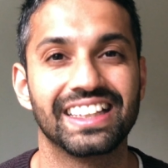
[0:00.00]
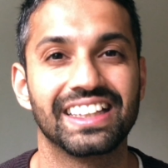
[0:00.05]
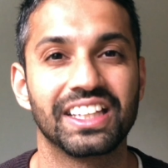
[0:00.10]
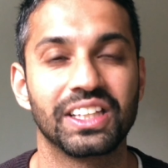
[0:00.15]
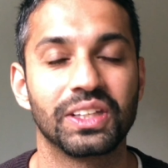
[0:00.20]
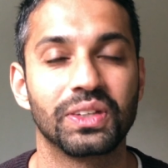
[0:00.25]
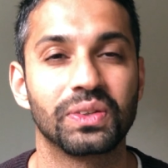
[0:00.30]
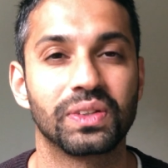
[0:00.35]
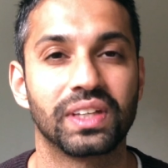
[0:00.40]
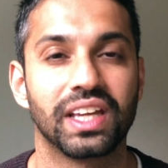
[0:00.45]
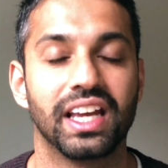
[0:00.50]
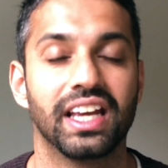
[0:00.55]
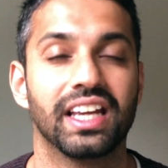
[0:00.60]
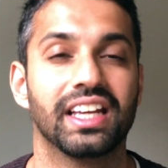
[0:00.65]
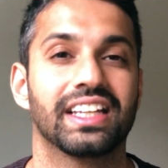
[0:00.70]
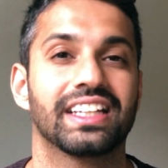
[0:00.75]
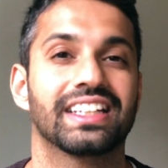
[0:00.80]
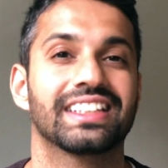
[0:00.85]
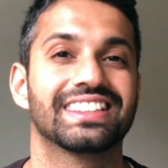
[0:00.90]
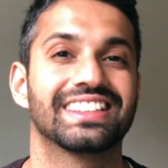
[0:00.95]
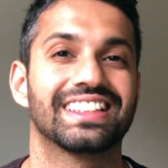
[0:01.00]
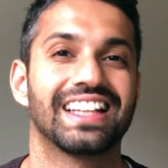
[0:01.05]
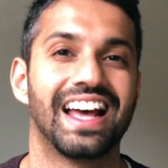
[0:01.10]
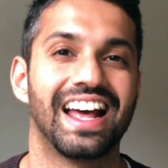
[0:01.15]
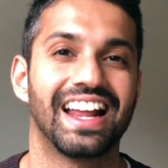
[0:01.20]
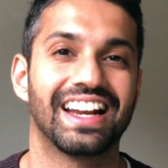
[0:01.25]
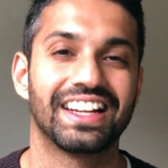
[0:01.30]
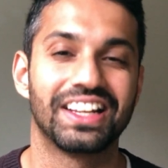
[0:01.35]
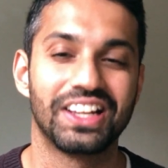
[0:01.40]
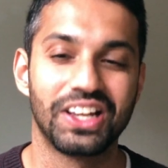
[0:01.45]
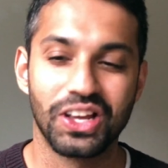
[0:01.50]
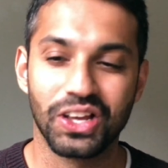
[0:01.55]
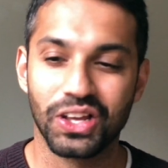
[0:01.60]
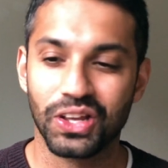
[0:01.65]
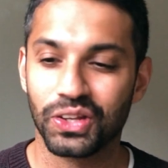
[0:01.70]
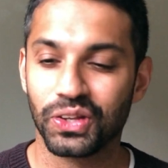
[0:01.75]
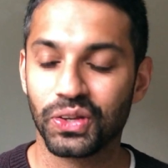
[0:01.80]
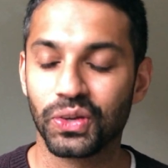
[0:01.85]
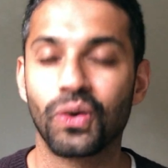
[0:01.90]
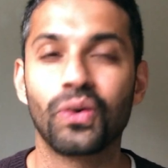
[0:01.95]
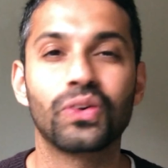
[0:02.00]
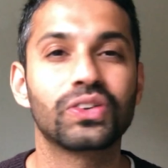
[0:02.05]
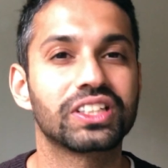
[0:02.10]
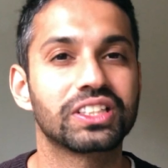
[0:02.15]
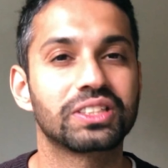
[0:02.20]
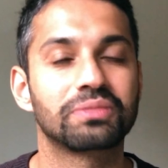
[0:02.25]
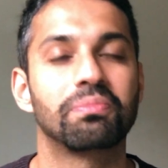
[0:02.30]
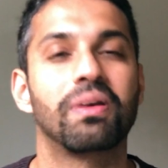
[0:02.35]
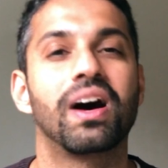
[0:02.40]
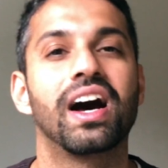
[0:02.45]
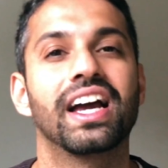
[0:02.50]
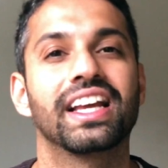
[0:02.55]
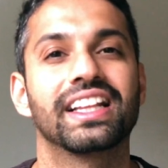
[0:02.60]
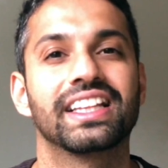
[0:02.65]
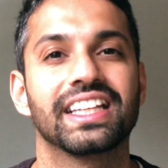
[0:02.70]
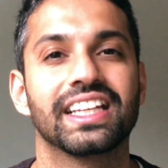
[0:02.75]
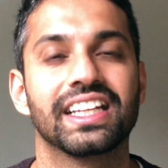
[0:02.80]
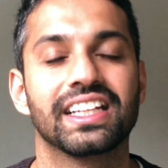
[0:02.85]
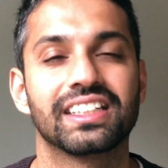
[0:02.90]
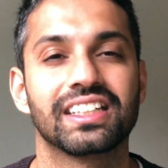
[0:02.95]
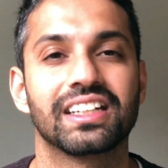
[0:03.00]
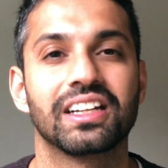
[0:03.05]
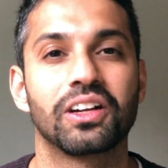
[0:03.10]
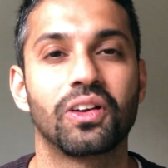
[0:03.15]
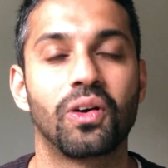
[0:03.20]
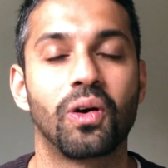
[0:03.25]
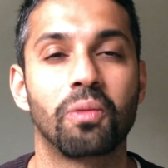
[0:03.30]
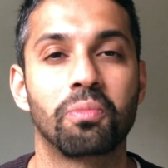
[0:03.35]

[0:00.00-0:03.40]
the UK is that you don't just buy the internet or